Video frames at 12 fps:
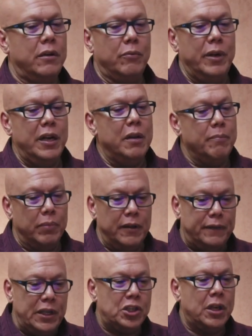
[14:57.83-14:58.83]
We need to
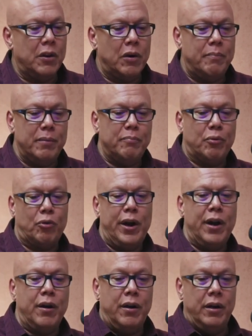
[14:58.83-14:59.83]
lift each other up in
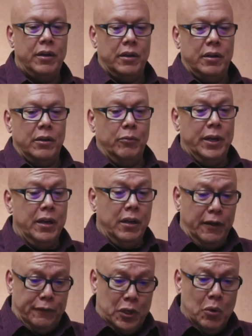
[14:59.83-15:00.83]
prayer. We need to
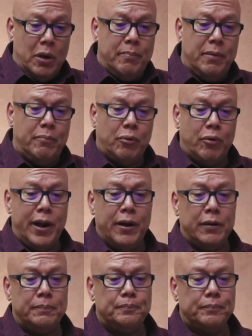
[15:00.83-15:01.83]
lift you up in
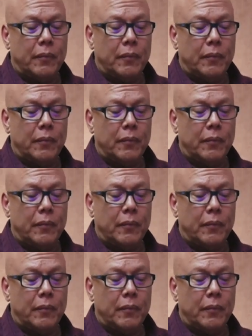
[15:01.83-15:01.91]
prayer,